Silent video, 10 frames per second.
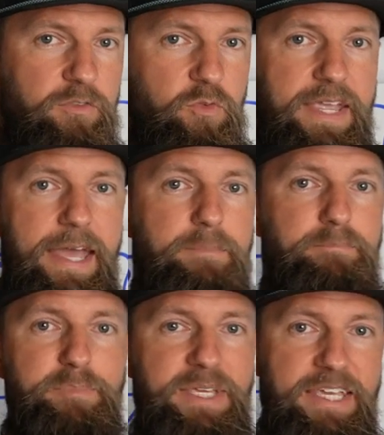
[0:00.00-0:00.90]
If we
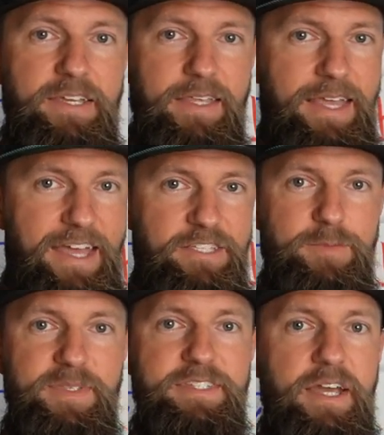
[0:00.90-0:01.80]
had big
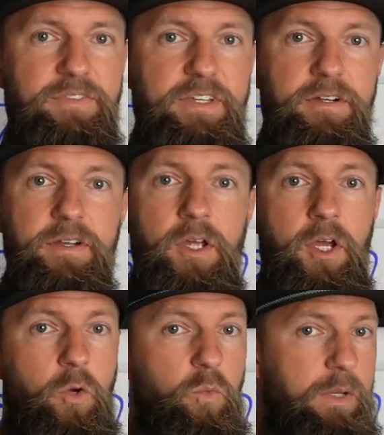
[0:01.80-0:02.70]
estimates out there,
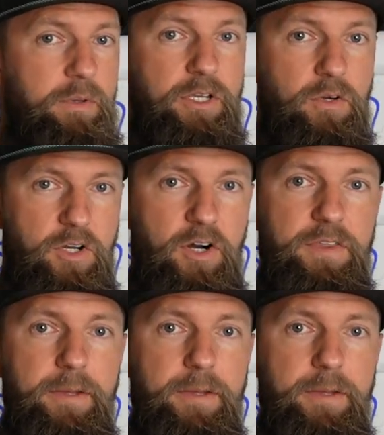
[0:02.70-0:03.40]
we would go call